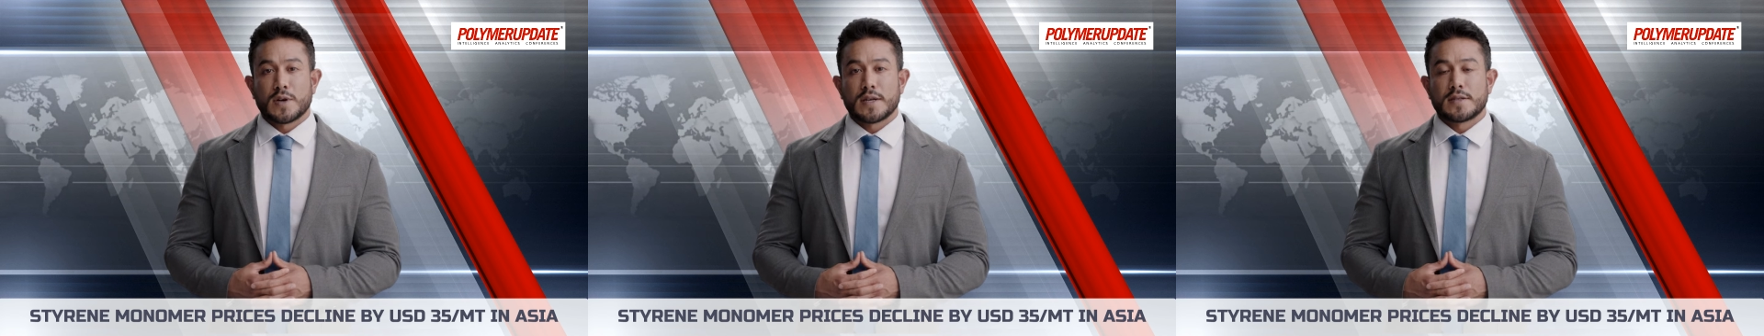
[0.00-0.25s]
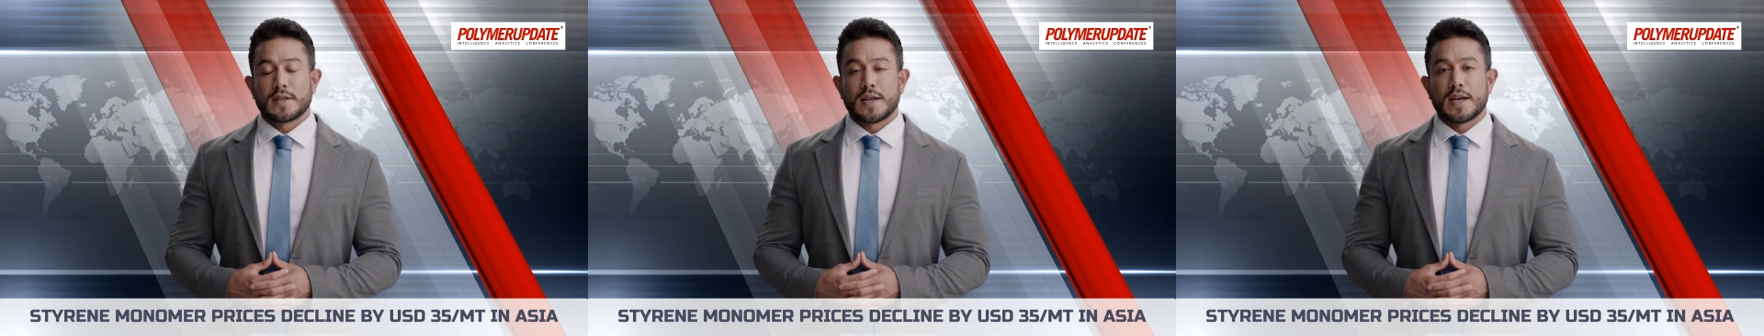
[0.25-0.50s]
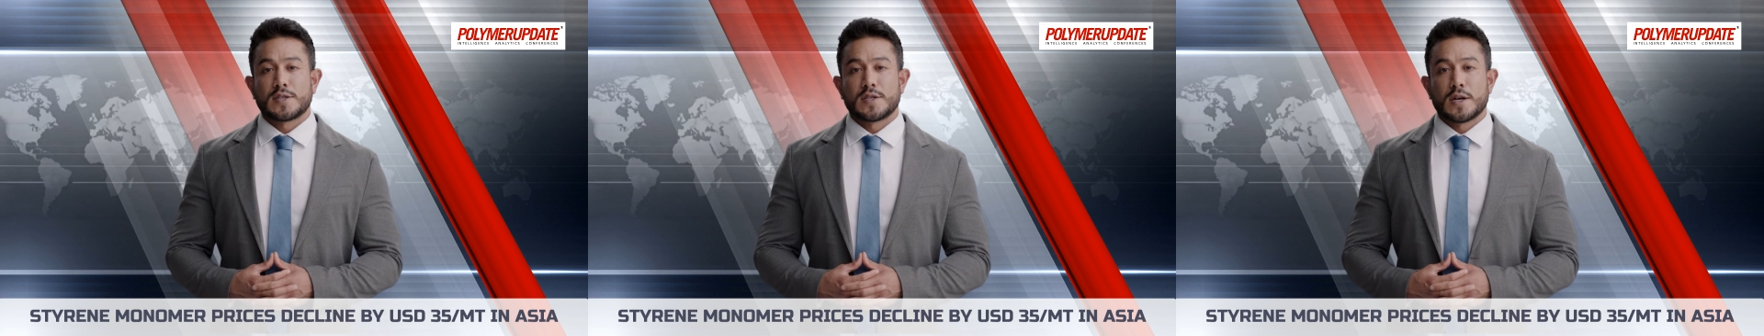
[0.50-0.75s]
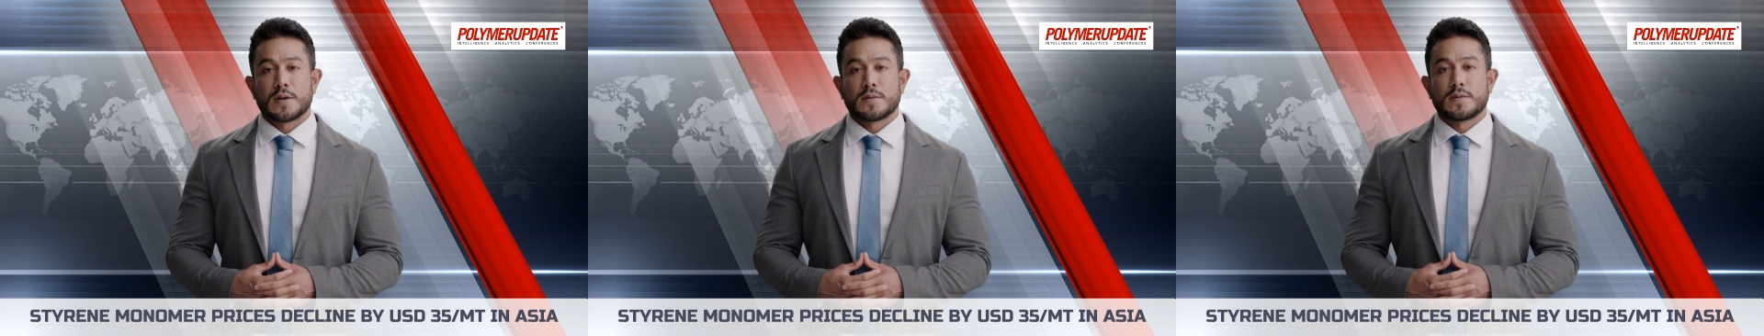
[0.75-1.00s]
rates in
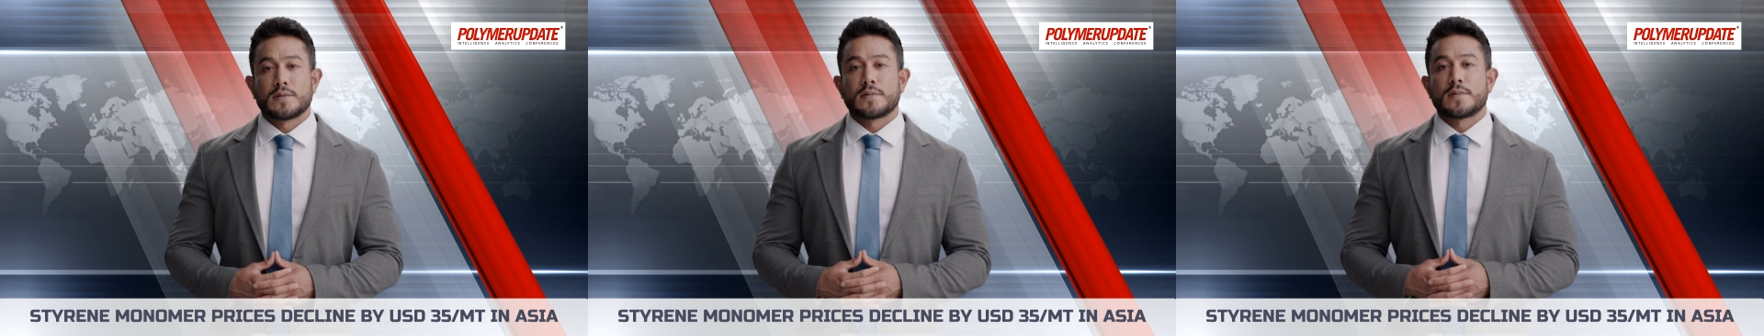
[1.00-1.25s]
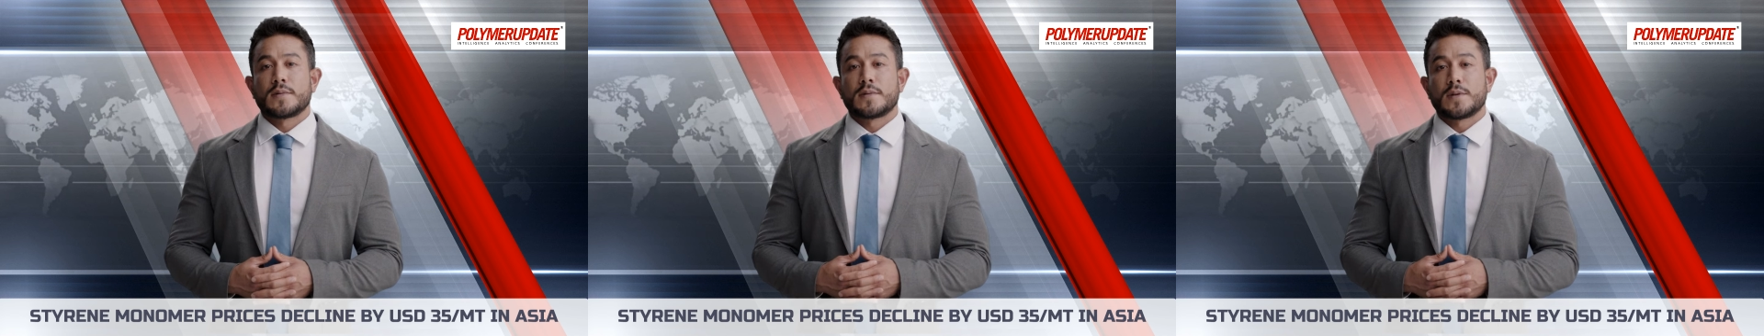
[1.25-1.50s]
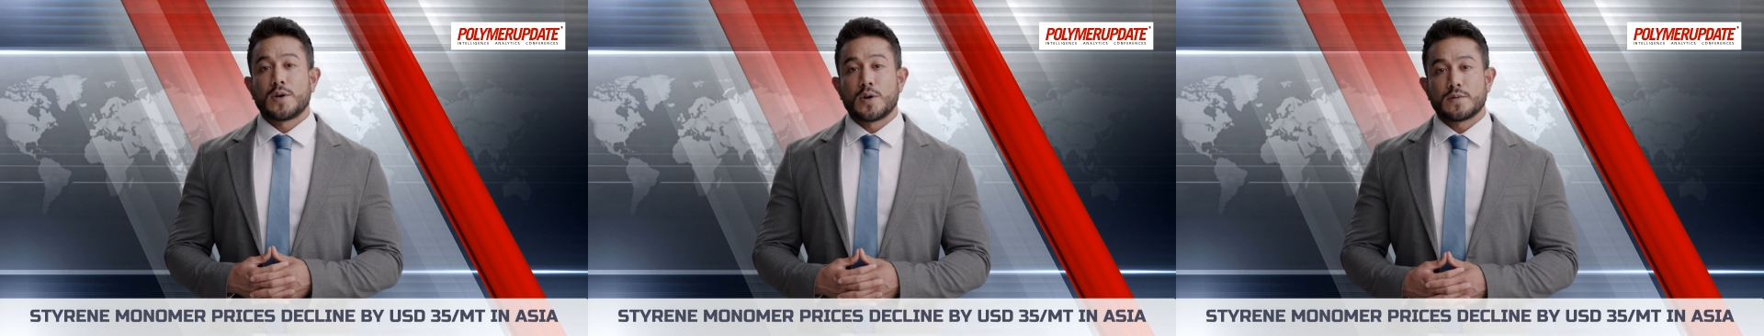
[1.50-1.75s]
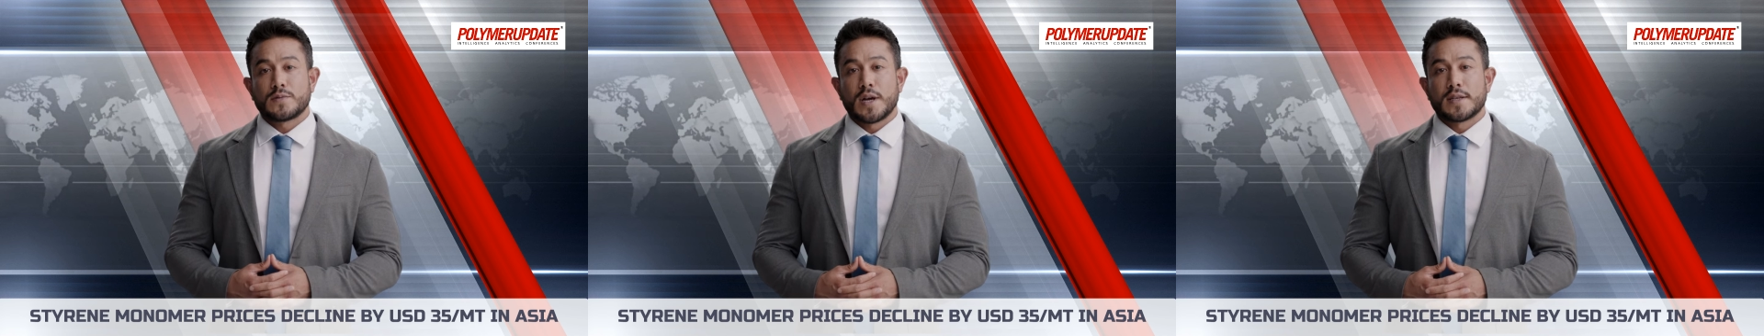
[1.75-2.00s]
Asia.
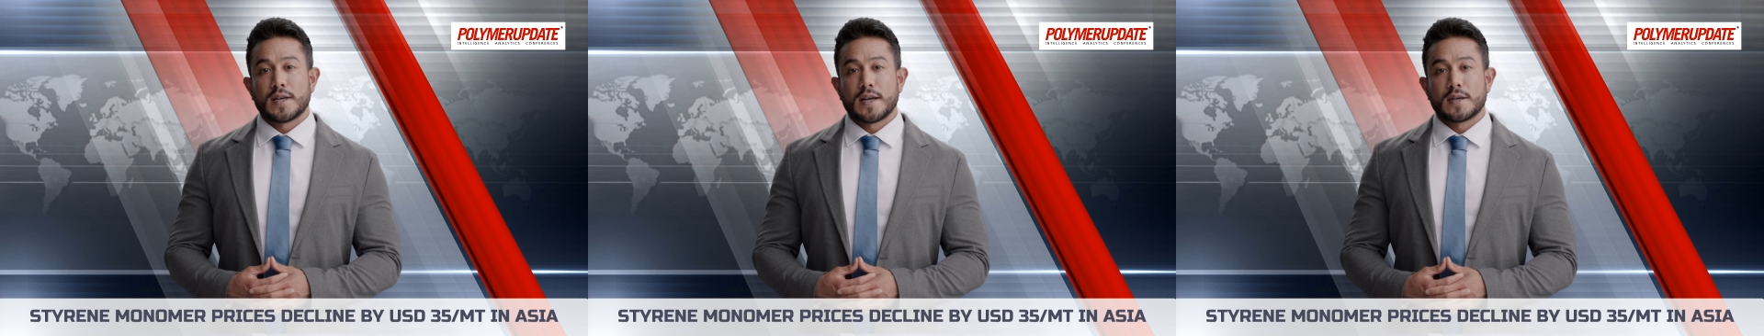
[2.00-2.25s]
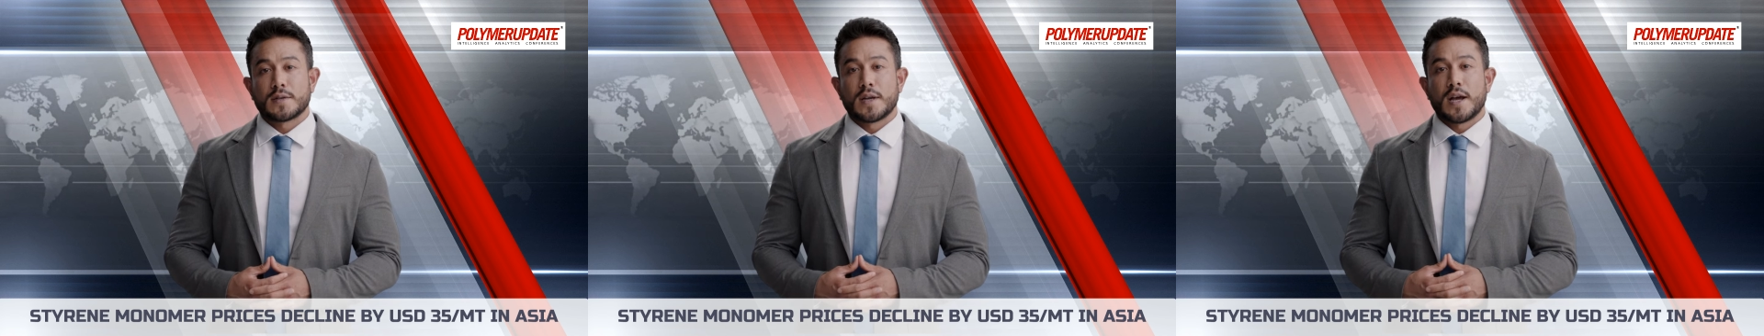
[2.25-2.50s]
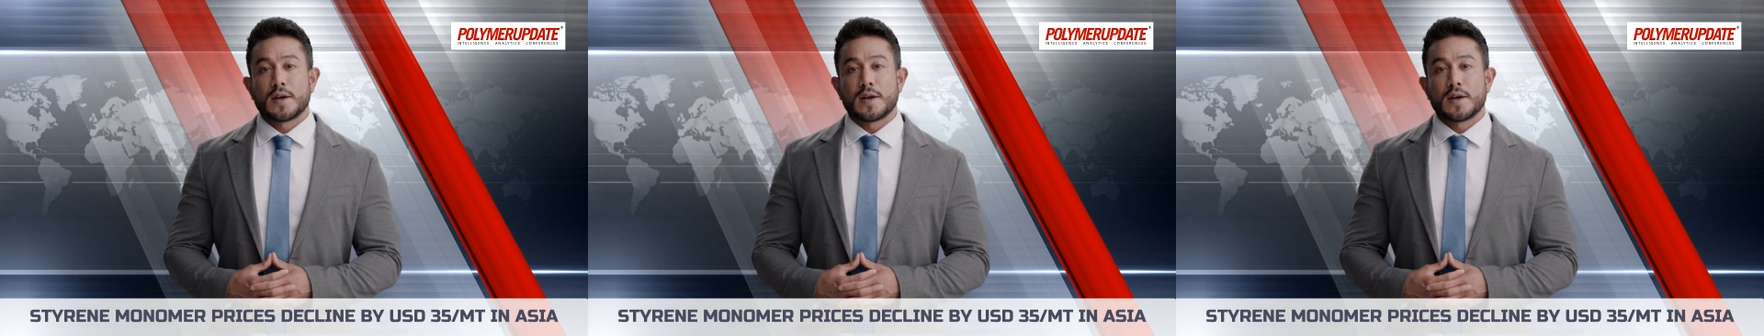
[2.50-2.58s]
On Friday,